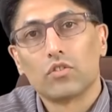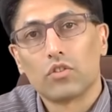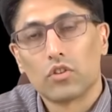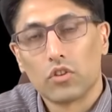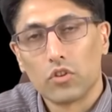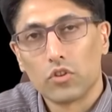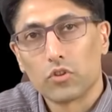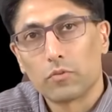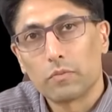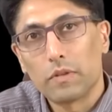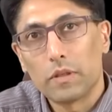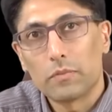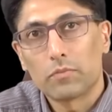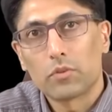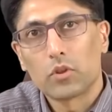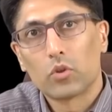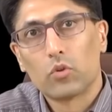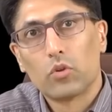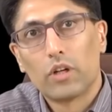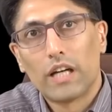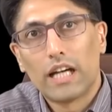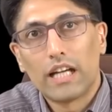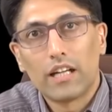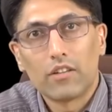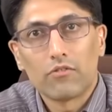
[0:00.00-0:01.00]
those people
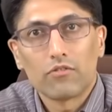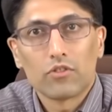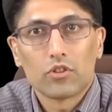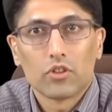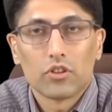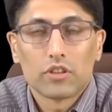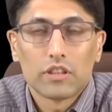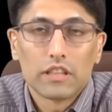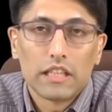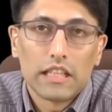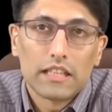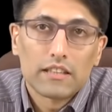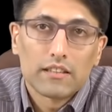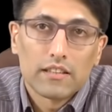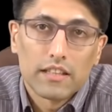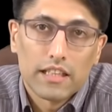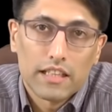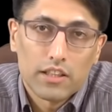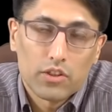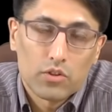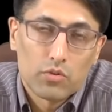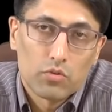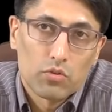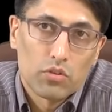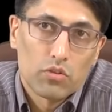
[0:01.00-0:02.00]
who have certain
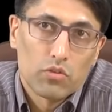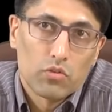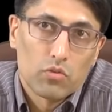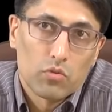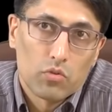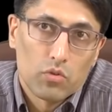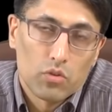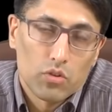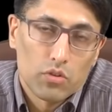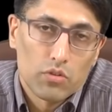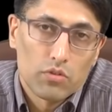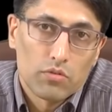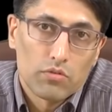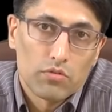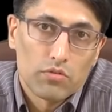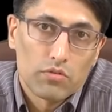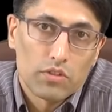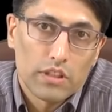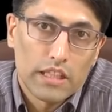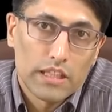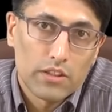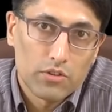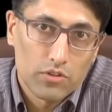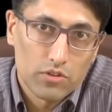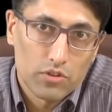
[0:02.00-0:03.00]
intellectual or
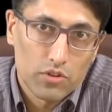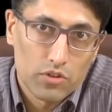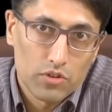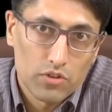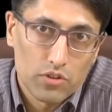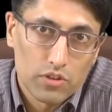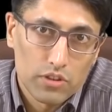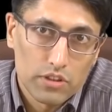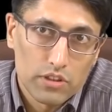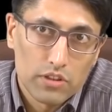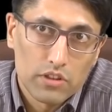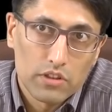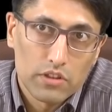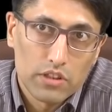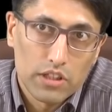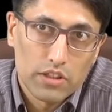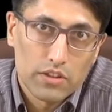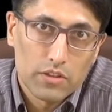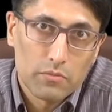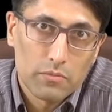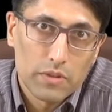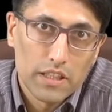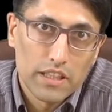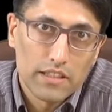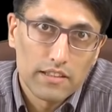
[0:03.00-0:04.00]
psychosocial
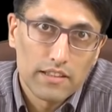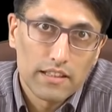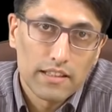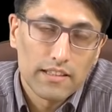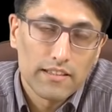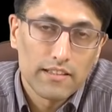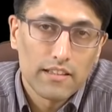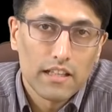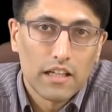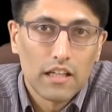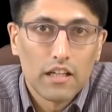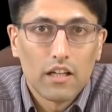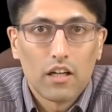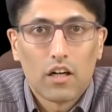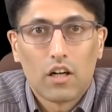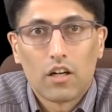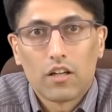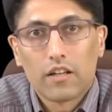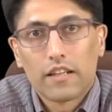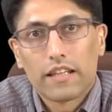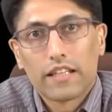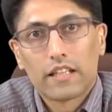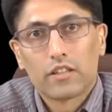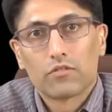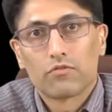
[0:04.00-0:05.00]
disabilities
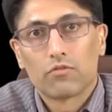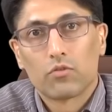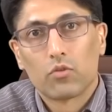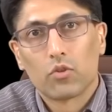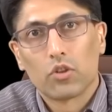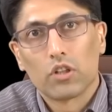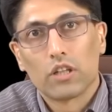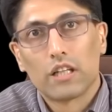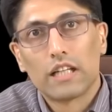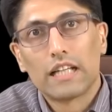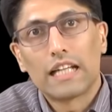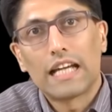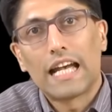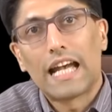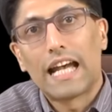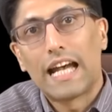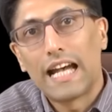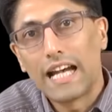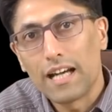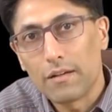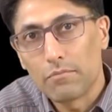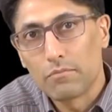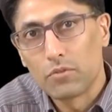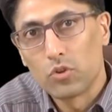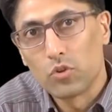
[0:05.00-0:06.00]
are therefore
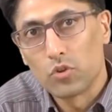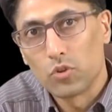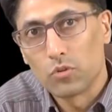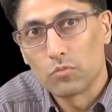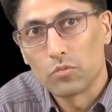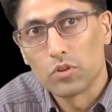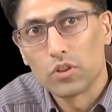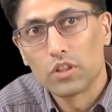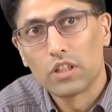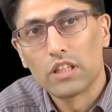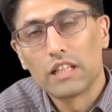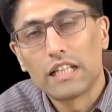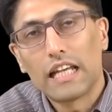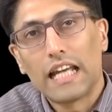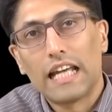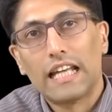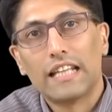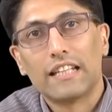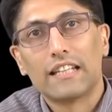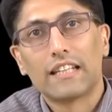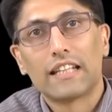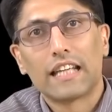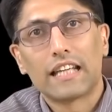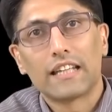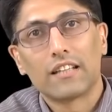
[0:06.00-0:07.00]
abnormal
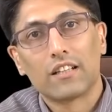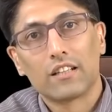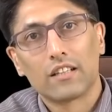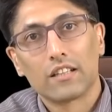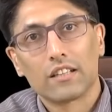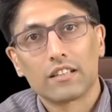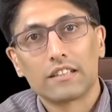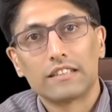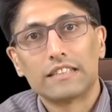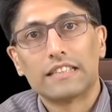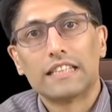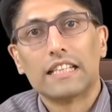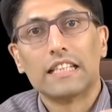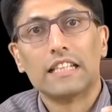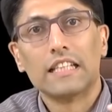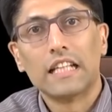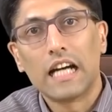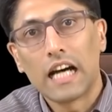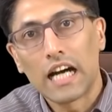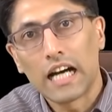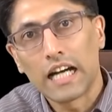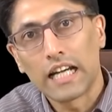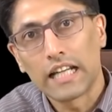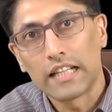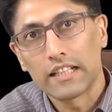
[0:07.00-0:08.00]
and they are
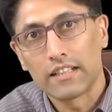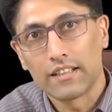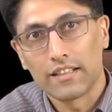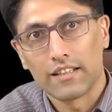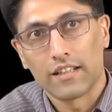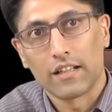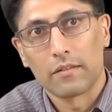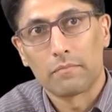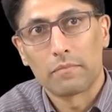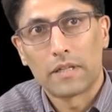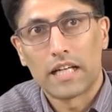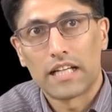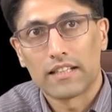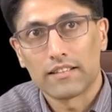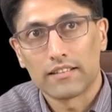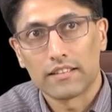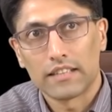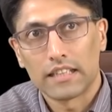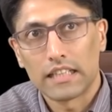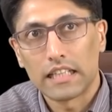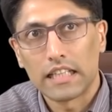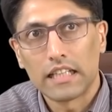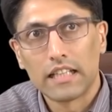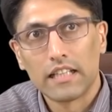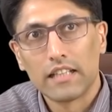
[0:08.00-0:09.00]
denied
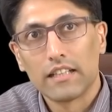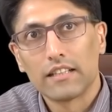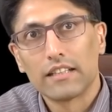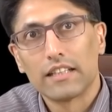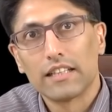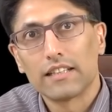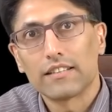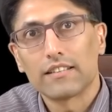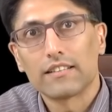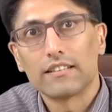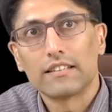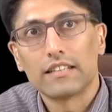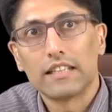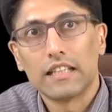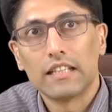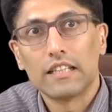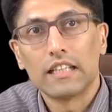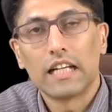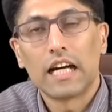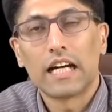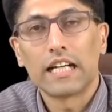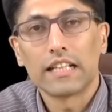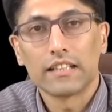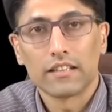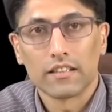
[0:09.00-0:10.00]
capacity. This
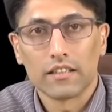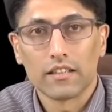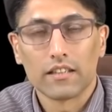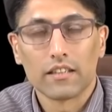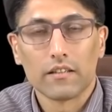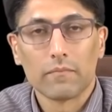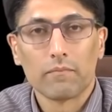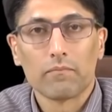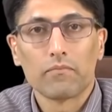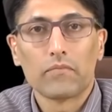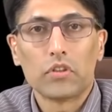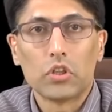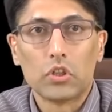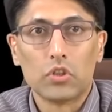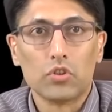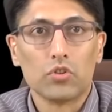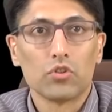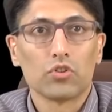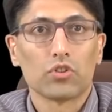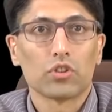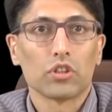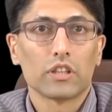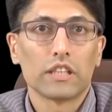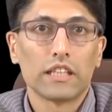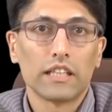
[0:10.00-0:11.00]
denial
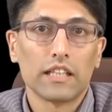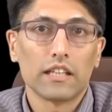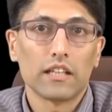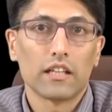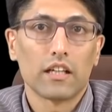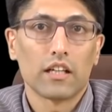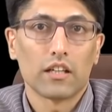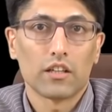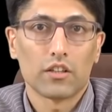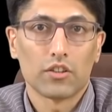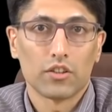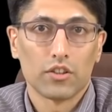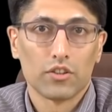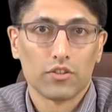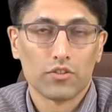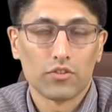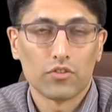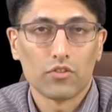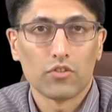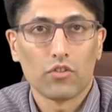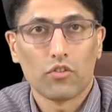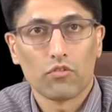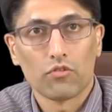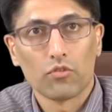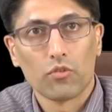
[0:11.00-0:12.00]
usually
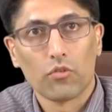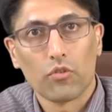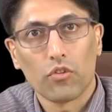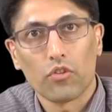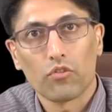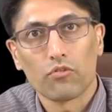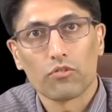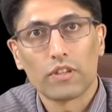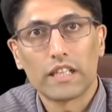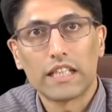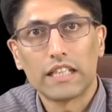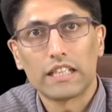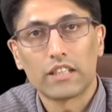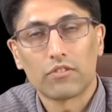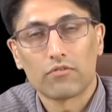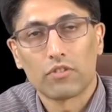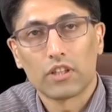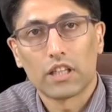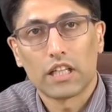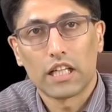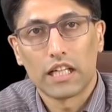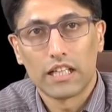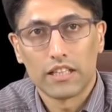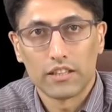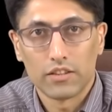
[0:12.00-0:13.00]
occurs through three
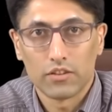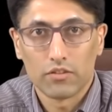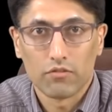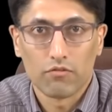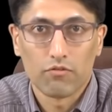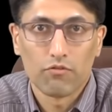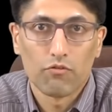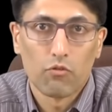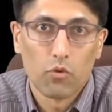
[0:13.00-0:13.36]
different kinds of